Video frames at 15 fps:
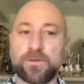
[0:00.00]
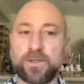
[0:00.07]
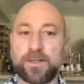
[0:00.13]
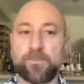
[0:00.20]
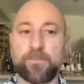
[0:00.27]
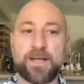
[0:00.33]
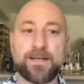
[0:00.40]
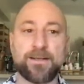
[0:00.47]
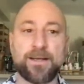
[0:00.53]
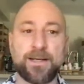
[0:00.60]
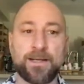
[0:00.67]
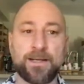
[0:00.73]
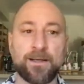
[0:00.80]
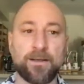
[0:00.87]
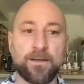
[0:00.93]
Think about someone
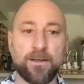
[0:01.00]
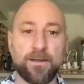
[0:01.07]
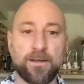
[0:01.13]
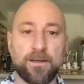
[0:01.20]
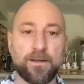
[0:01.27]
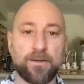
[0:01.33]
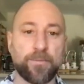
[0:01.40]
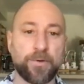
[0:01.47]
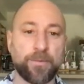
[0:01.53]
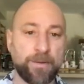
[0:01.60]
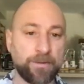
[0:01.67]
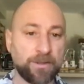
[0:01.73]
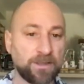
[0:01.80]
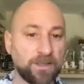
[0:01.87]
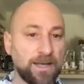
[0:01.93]
who's like meditating,
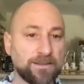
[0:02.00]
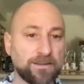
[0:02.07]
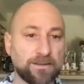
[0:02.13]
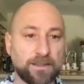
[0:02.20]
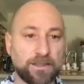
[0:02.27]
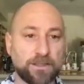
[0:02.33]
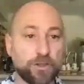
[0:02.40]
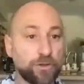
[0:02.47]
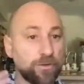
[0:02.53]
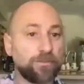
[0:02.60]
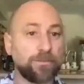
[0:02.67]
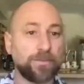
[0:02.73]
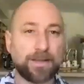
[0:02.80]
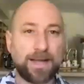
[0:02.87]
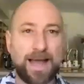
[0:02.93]
but maybe
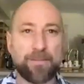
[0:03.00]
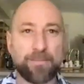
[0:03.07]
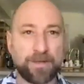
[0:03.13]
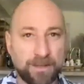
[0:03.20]
less like